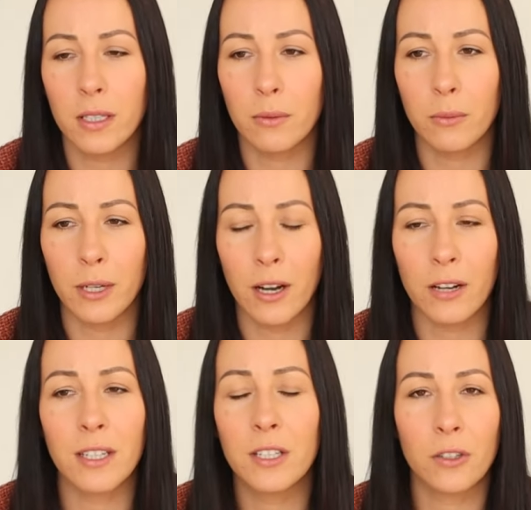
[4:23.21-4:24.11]
and we're
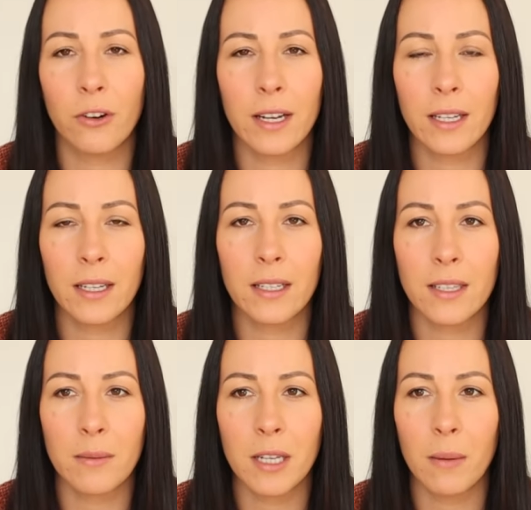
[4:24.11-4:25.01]
kind of integrating it in
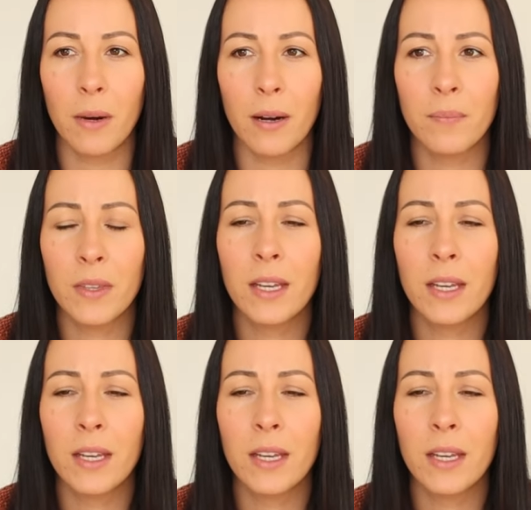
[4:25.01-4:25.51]
September,